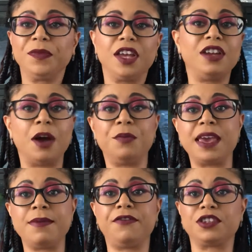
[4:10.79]
Now,
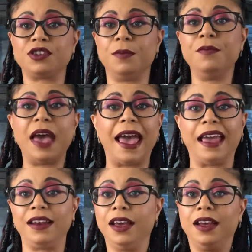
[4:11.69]
maybe for some men,
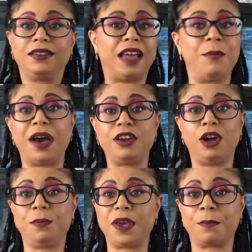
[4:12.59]
that might not
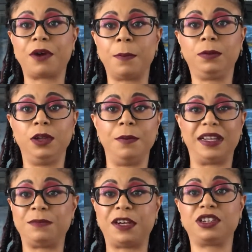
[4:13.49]
be a problem,
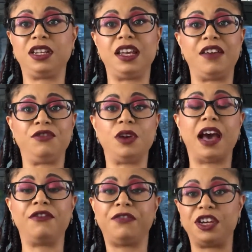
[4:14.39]
especially if you
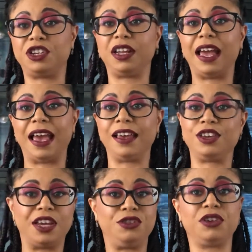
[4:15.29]
have facial hair, you
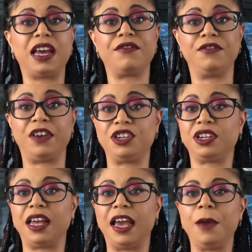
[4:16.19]
enjoy having facial
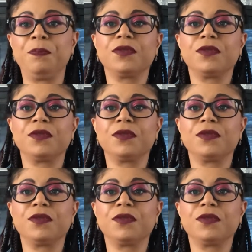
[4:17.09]
hair.